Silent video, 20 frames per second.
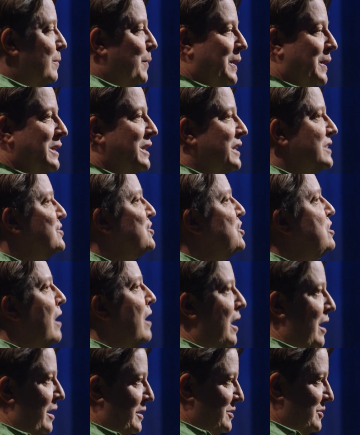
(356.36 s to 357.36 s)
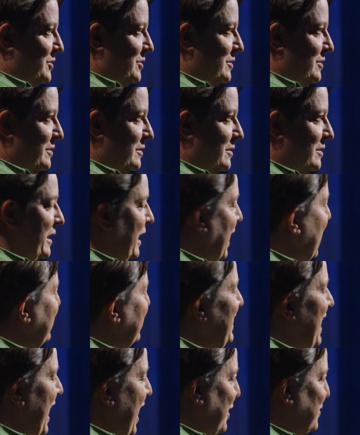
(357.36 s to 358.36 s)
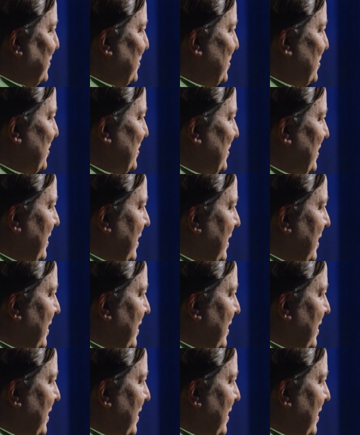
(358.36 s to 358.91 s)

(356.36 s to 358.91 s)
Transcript: but it is not, not yet,